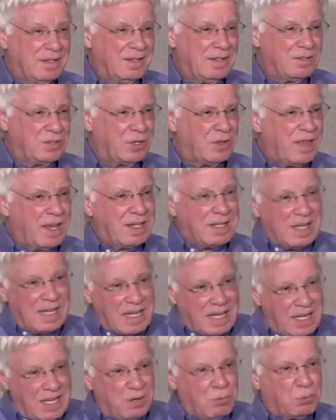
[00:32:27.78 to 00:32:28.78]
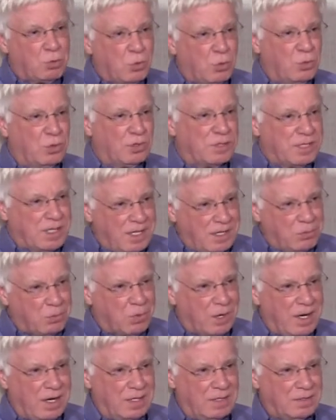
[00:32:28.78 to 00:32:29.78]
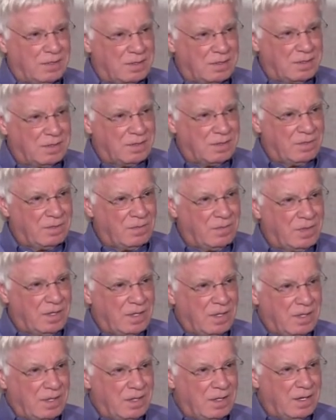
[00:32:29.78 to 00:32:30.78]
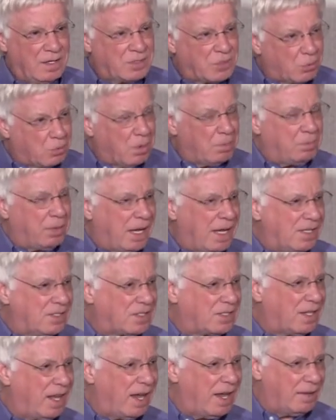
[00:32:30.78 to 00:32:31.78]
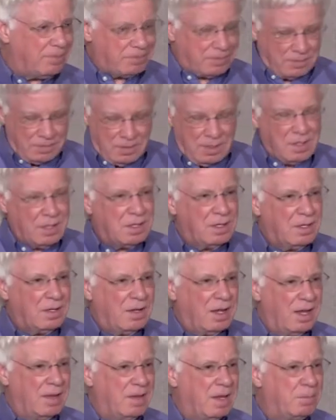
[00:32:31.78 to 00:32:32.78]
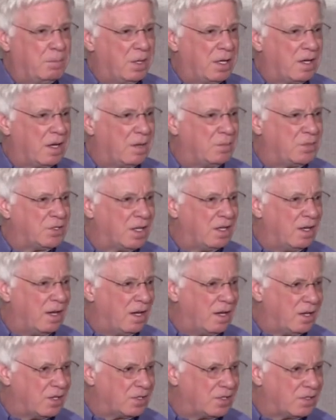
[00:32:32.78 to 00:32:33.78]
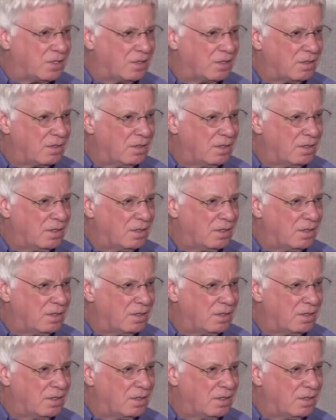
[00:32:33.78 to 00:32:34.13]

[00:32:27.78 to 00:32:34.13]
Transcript: so that he rules, he reigns. It's a replaced life and it becomes an us.